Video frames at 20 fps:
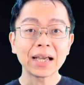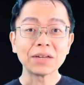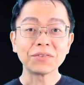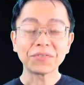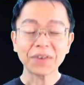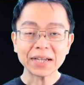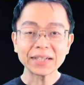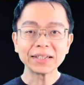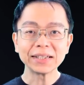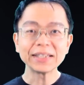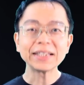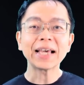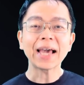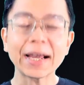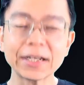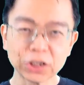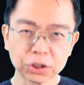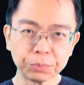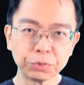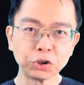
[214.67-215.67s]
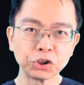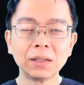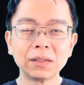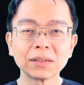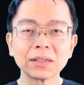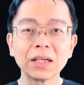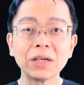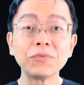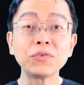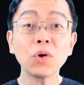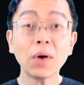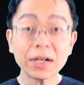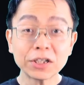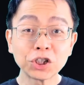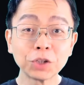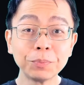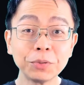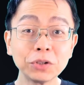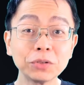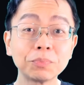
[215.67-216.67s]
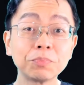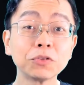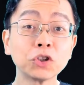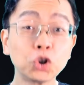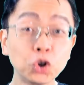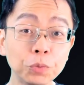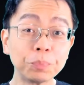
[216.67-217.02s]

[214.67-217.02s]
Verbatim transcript: And finally, attribution. If you attribute